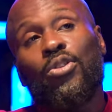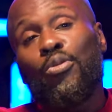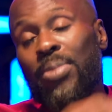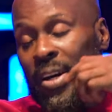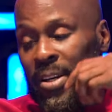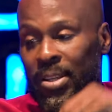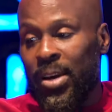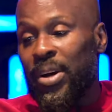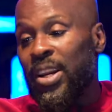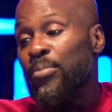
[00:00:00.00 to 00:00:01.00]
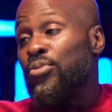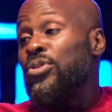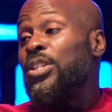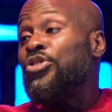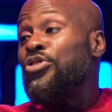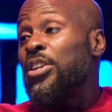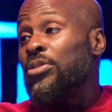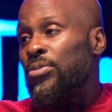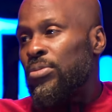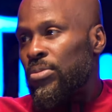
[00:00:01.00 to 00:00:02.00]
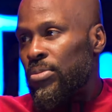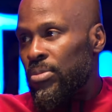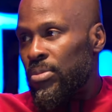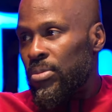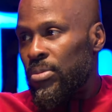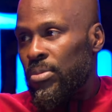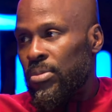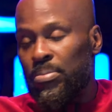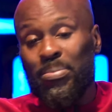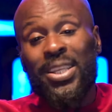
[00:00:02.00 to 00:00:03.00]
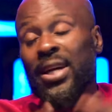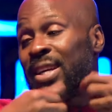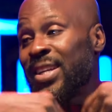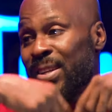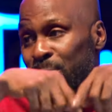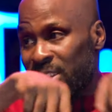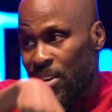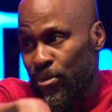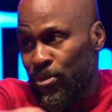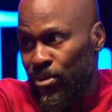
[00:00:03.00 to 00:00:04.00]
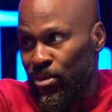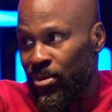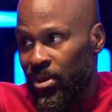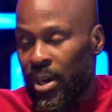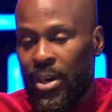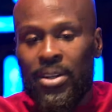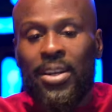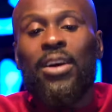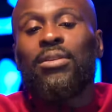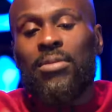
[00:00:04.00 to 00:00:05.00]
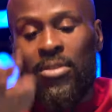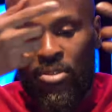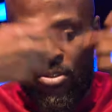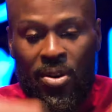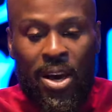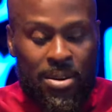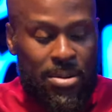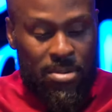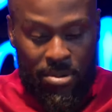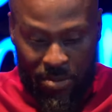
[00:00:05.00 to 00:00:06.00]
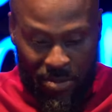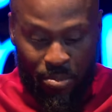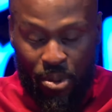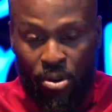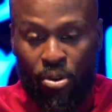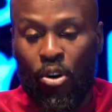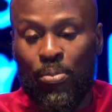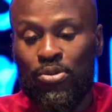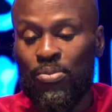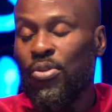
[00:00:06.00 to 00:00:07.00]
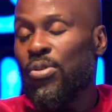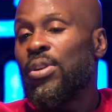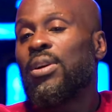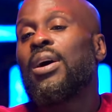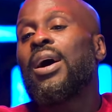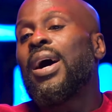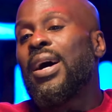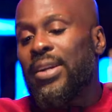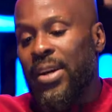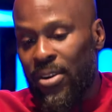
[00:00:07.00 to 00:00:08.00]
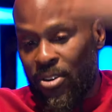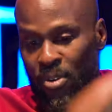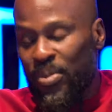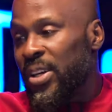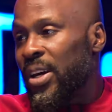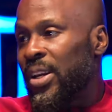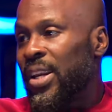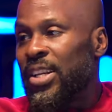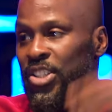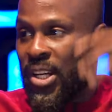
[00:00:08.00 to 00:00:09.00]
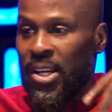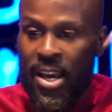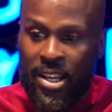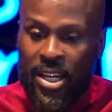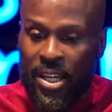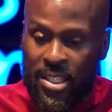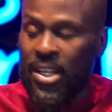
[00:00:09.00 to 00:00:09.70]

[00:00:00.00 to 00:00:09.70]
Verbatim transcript: go back in time and let Bruce Lee train you. Better than himself, and then go and bulk up small, and then come again. Let Jet Li and Jackie